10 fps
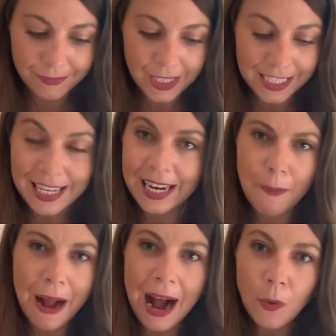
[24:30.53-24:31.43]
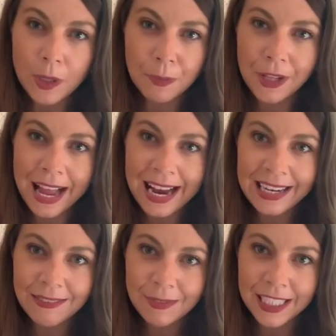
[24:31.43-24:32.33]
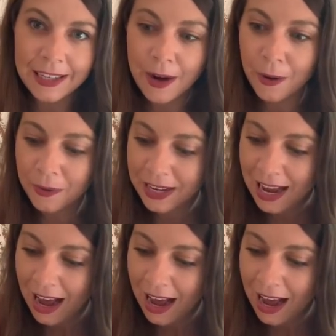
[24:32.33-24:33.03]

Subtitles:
it's like a power play, you know?